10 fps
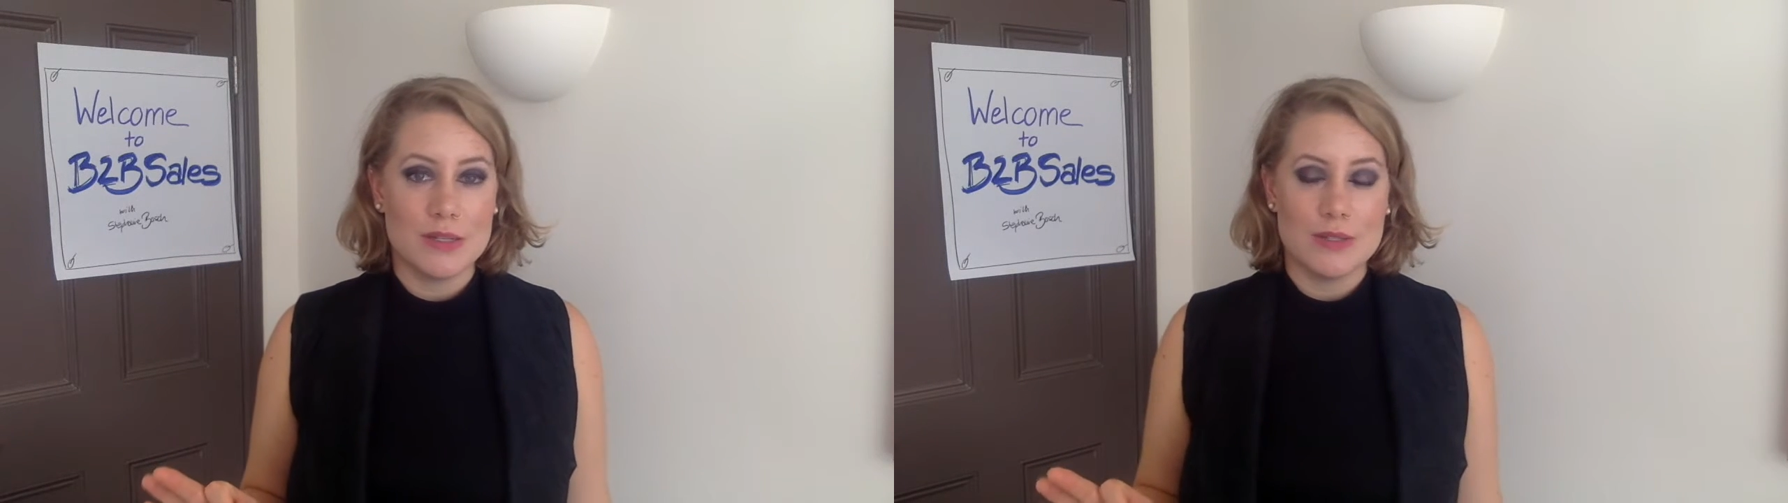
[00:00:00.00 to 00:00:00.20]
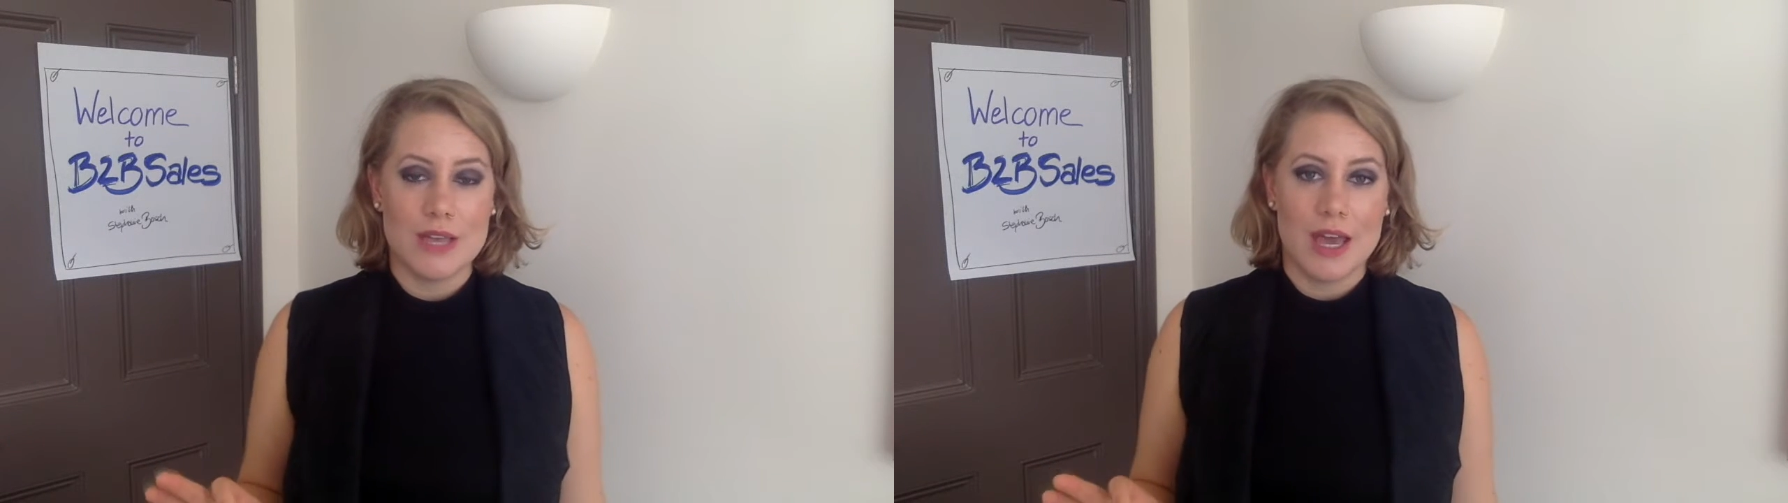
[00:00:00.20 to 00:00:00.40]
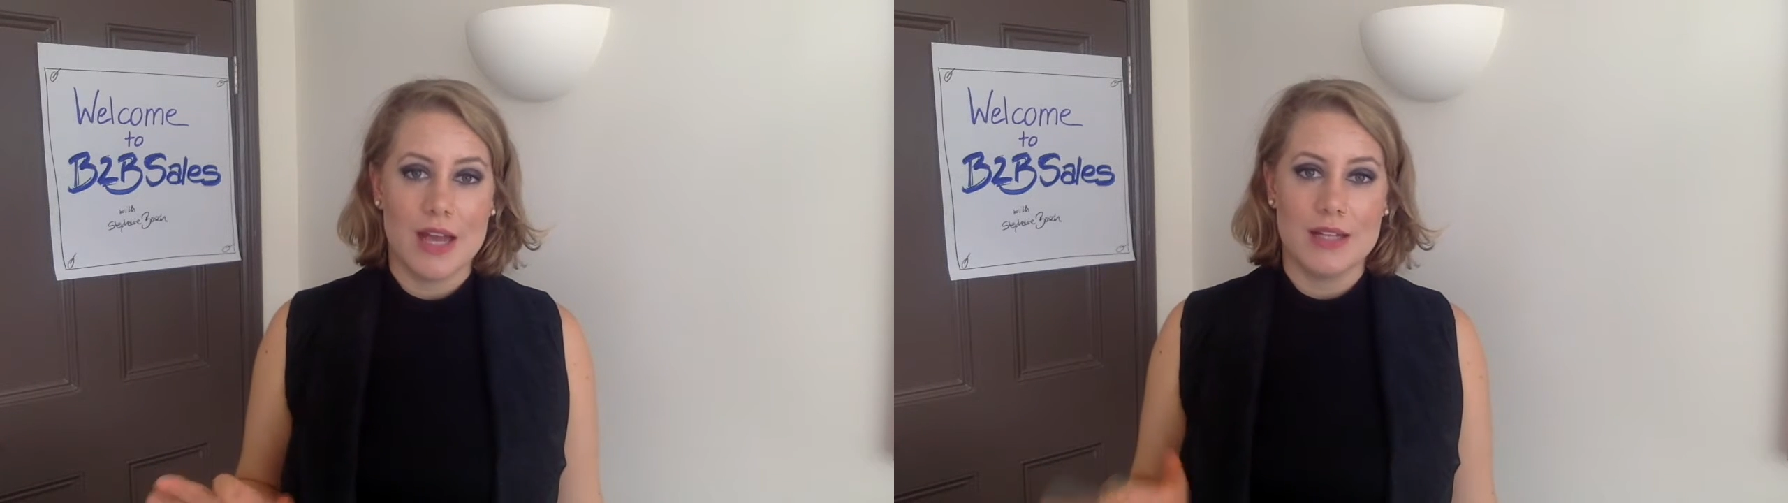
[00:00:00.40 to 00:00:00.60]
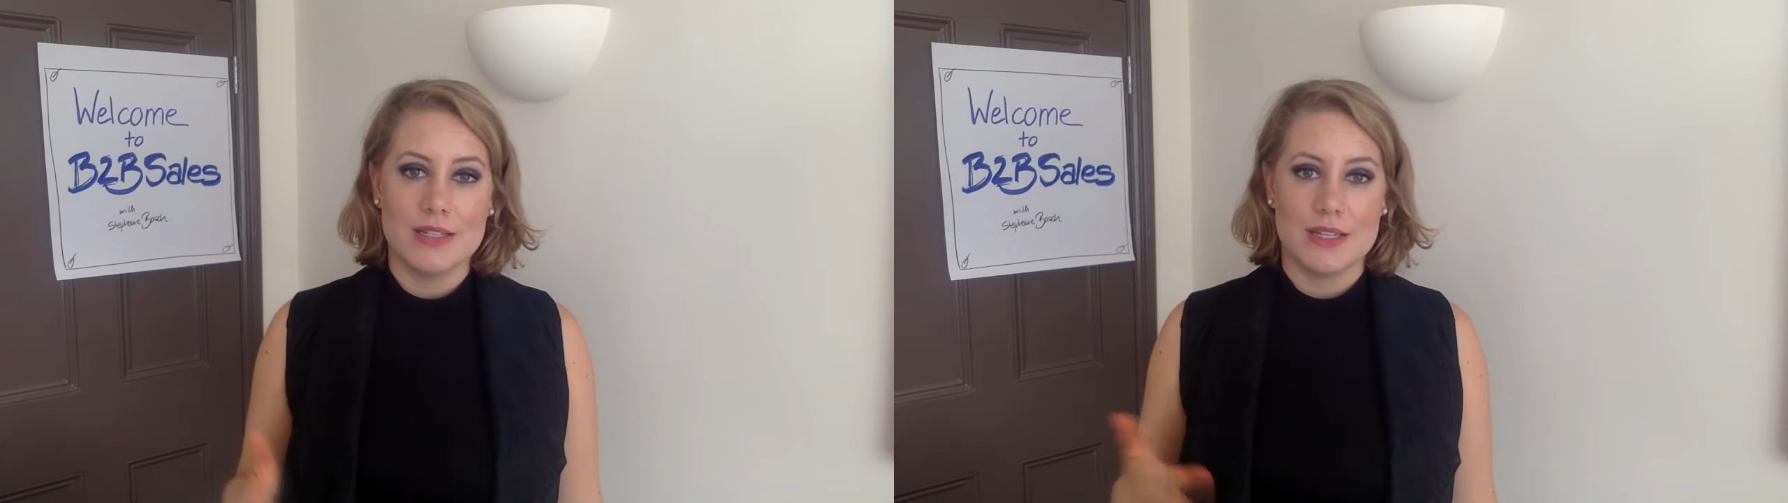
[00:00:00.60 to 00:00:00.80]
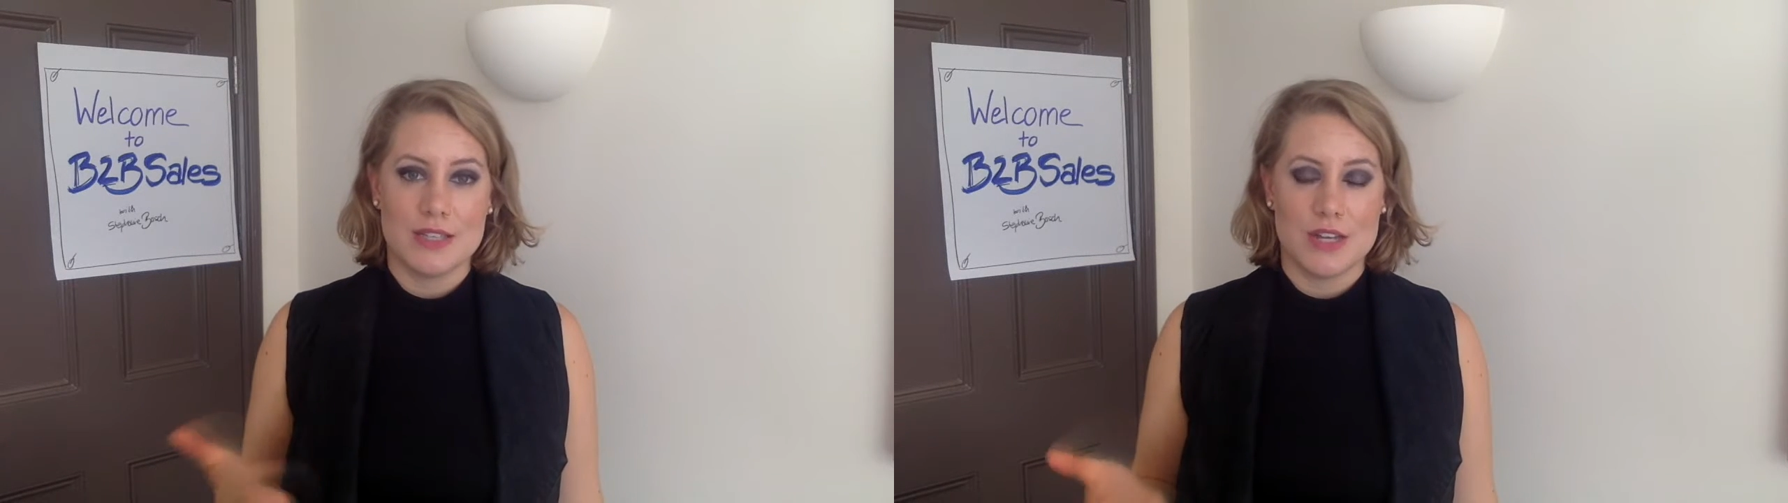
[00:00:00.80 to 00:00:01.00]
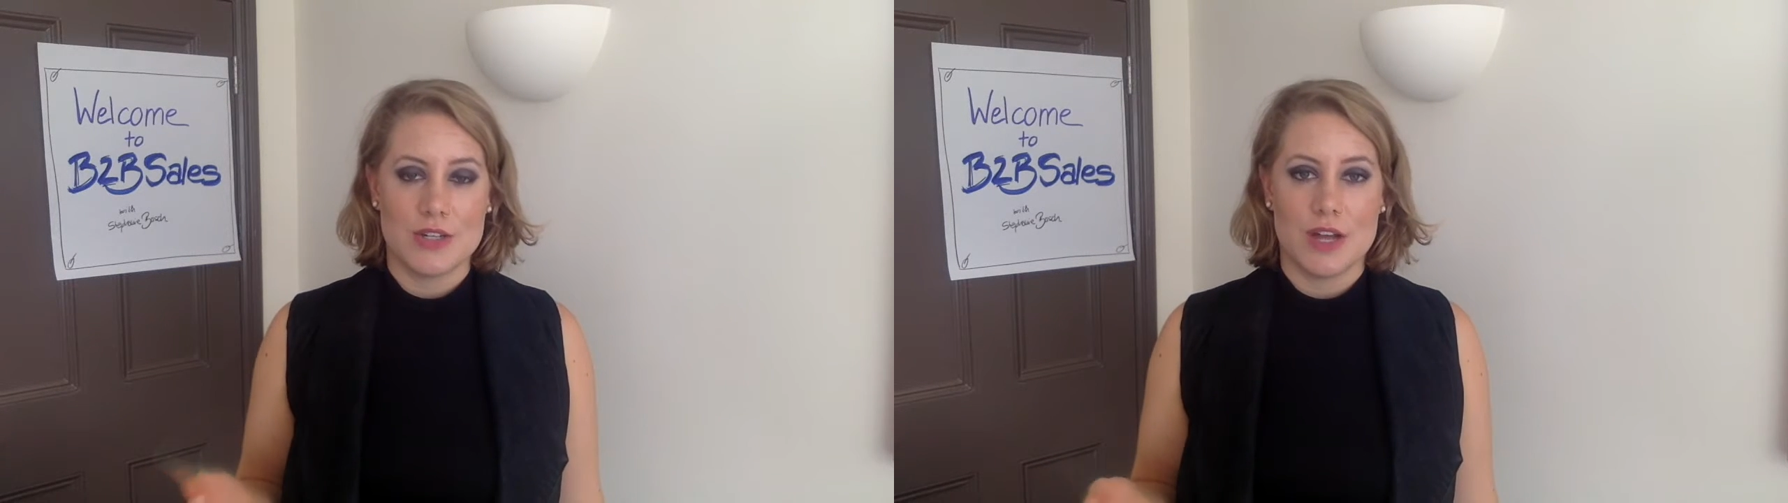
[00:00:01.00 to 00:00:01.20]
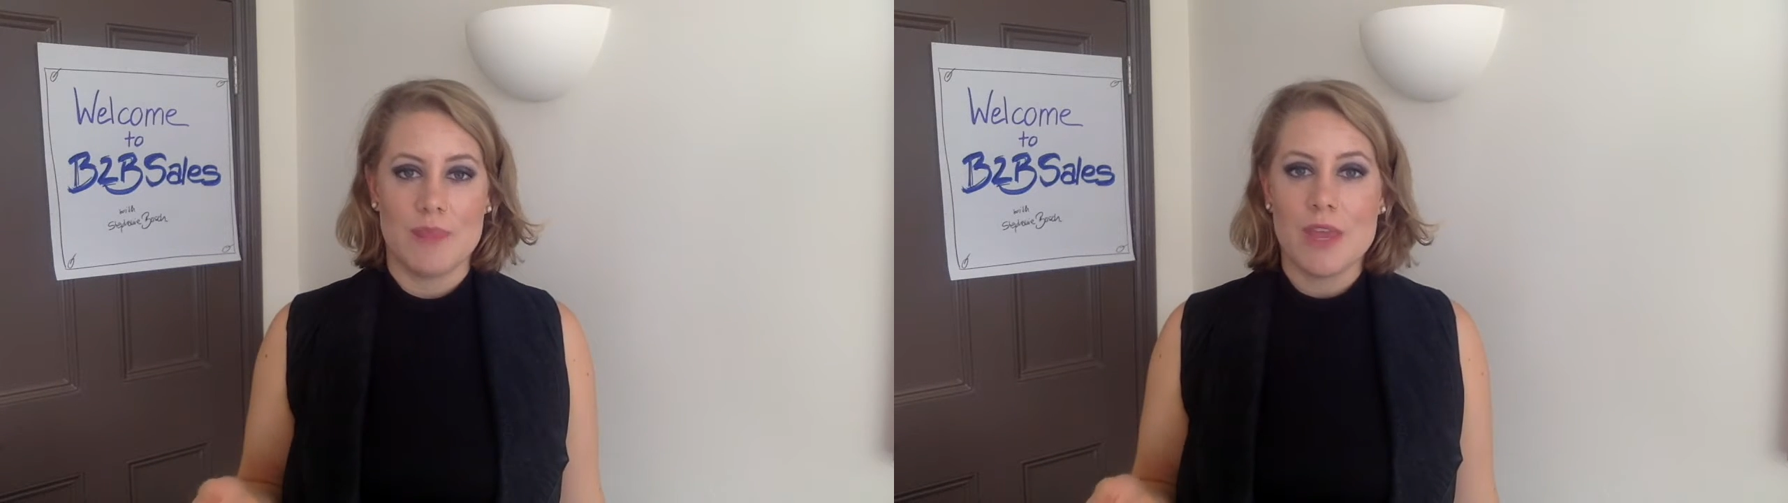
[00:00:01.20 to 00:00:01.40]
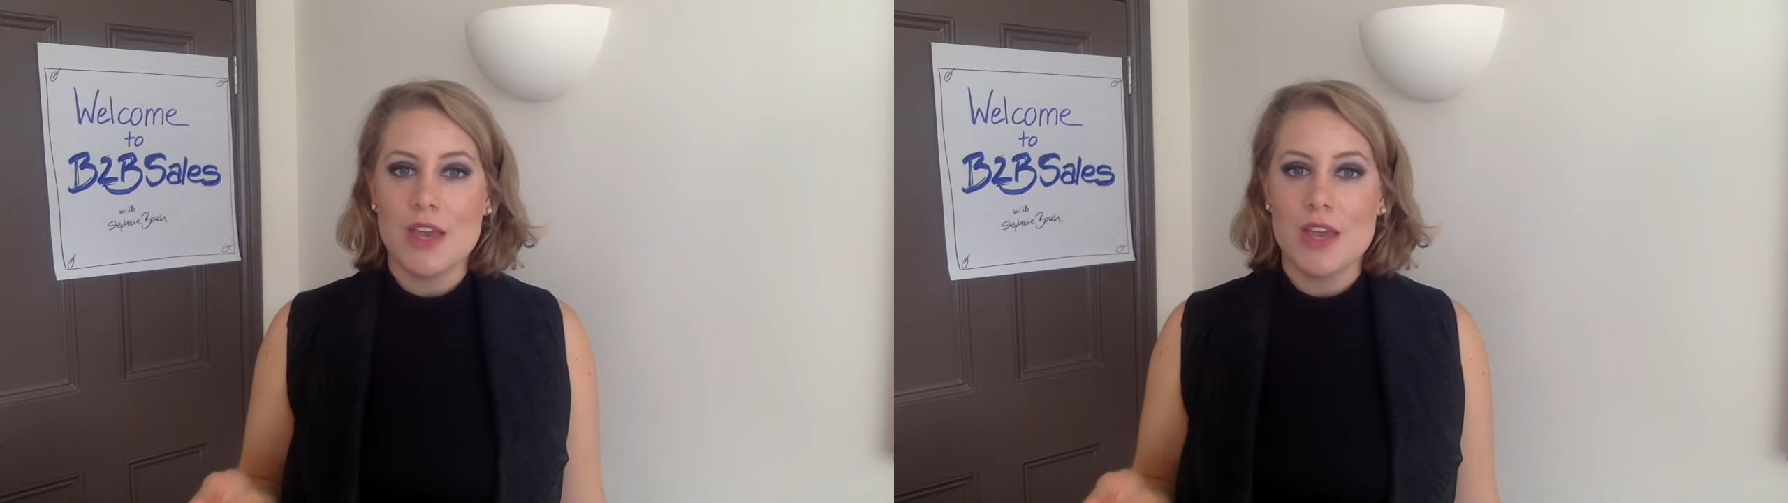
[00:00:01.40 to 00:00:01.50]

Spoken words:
sales, etc.